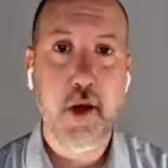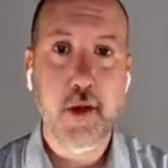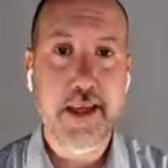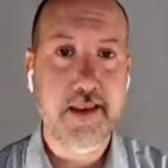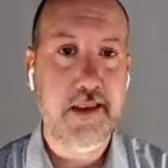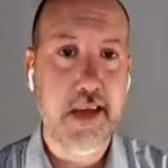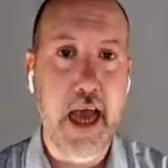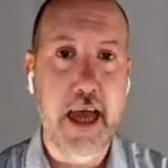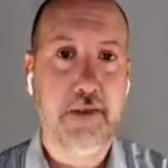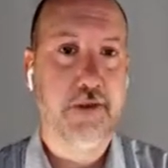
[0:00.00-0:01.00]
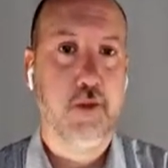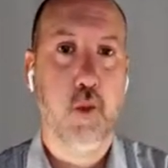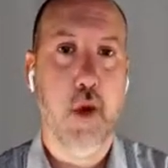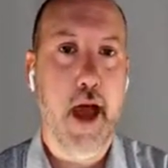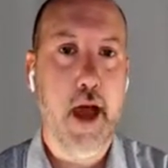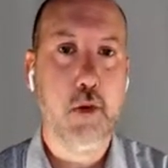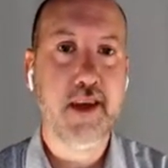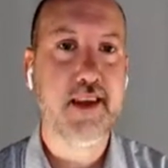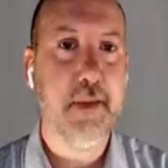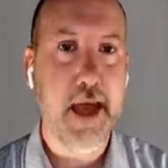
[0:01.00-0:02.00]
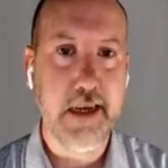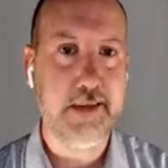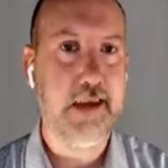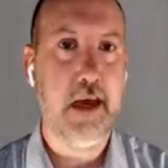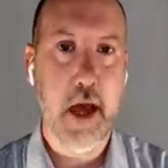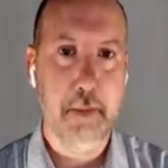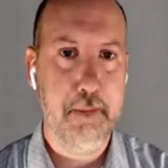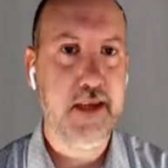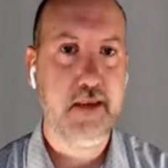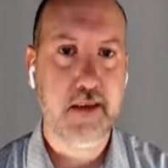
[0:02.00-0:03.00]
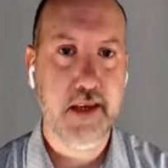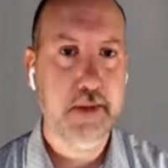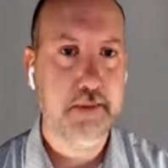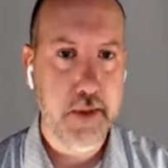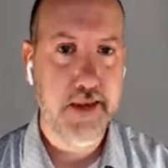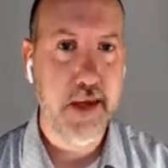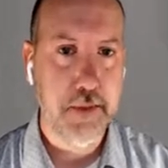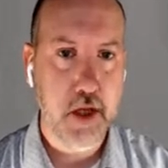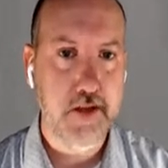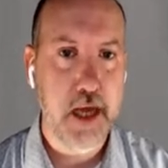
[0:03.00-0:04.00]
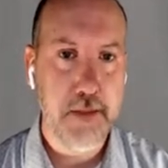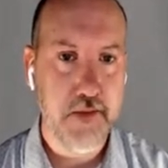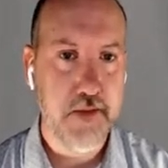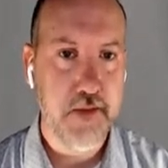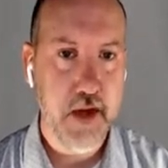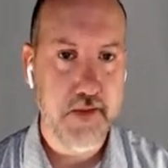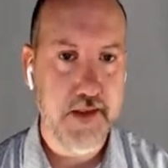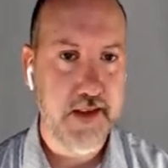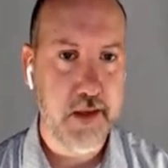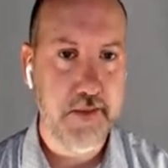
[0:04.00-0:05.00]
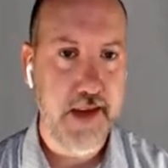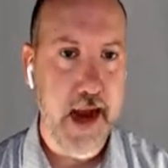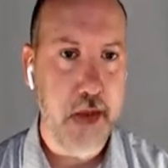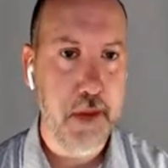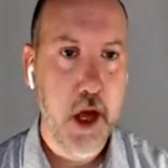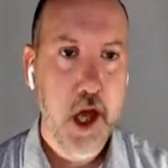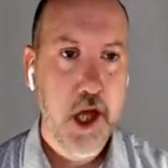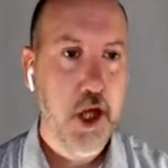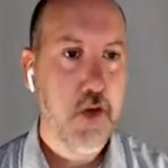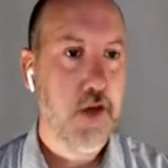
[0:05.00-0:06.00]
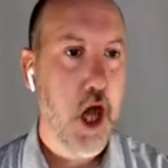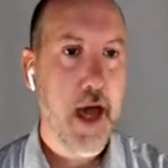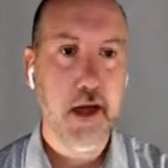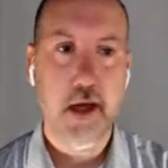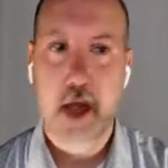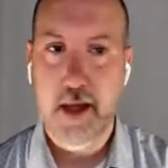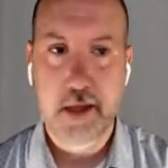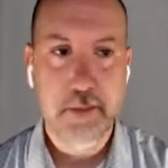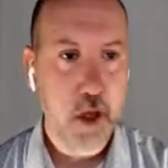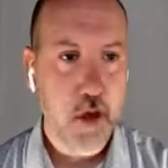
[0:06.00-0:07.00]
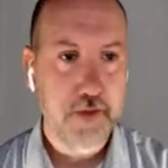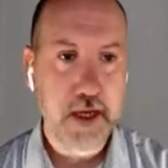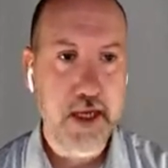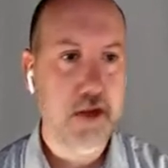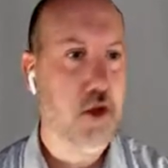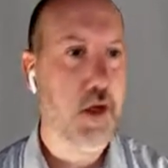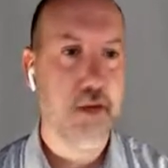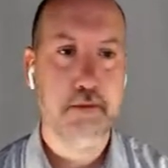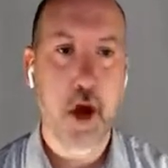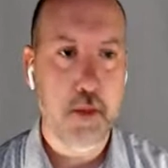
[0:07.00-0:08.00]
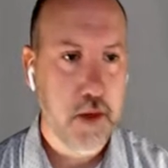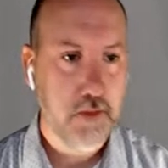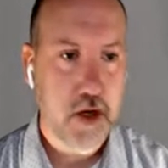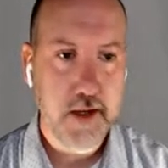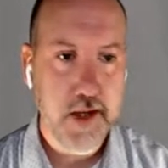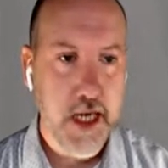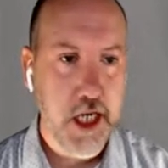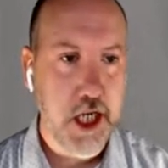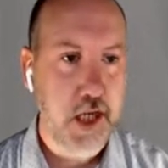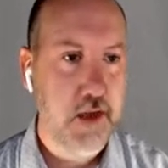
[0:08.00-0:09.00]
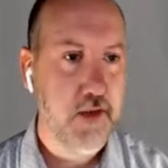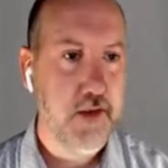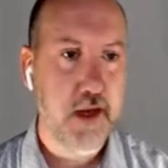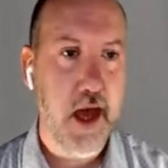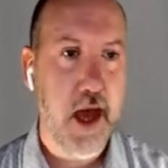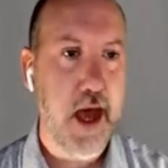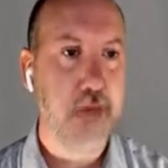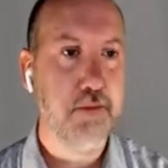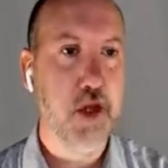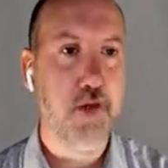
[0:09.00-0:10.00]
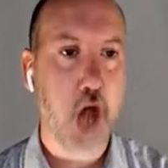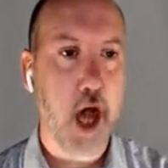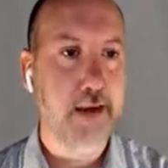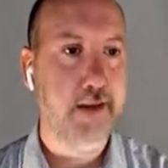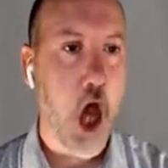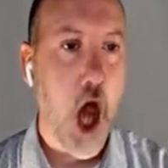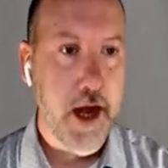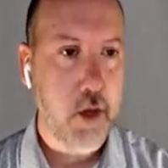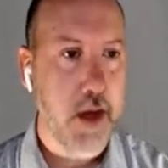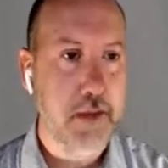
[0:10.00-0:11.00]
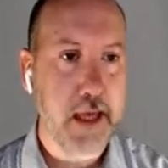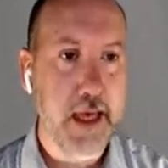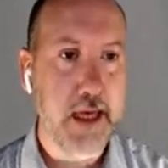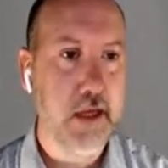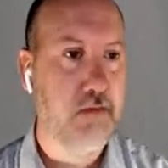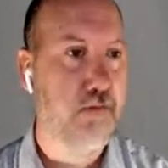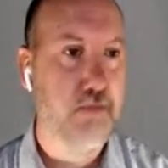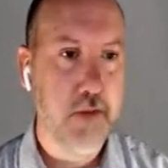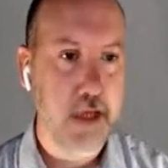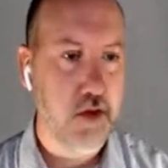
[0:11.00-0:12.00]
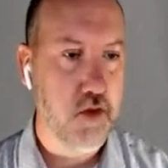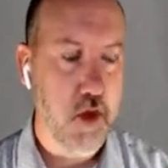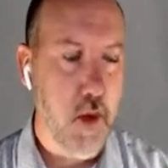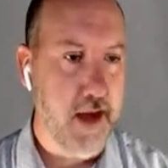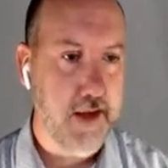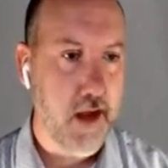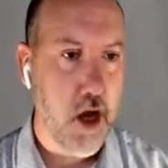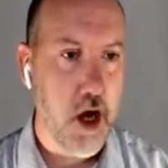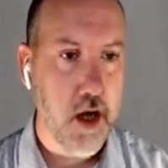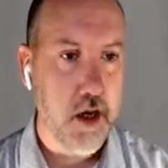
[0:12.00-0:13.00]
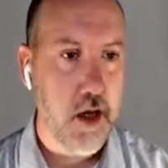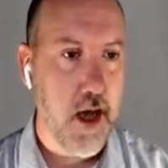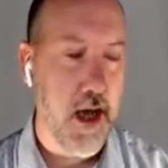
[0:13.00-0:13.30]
this is kind of what I would expect as a basic typical type of system setup. You've got a computer feed doing PowerPoint presentations. You've got audio coming in either through XLR,